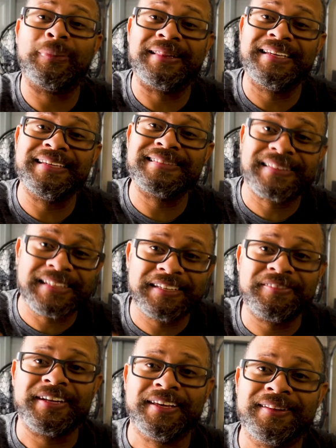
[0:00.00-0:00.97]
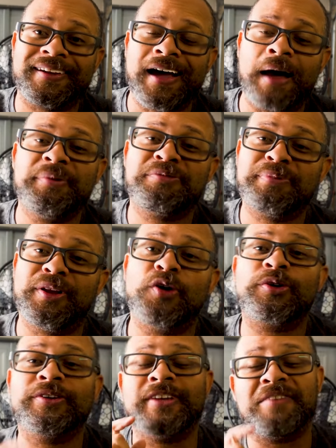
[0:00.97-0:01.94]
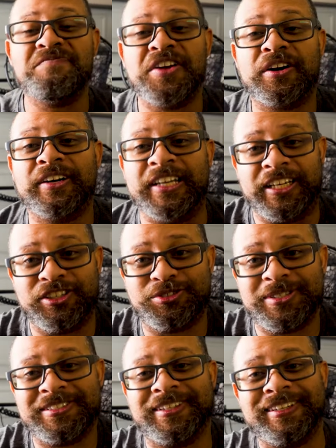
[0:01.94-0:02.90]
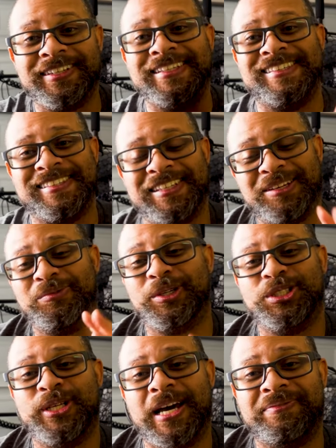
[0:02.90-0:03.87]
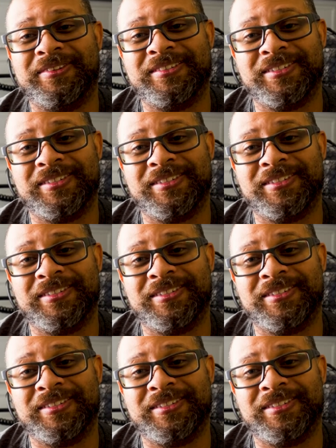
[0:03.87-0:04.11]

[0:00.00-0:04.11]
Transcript: please leave it in the comments below, because I'm very interested in seeing what you have to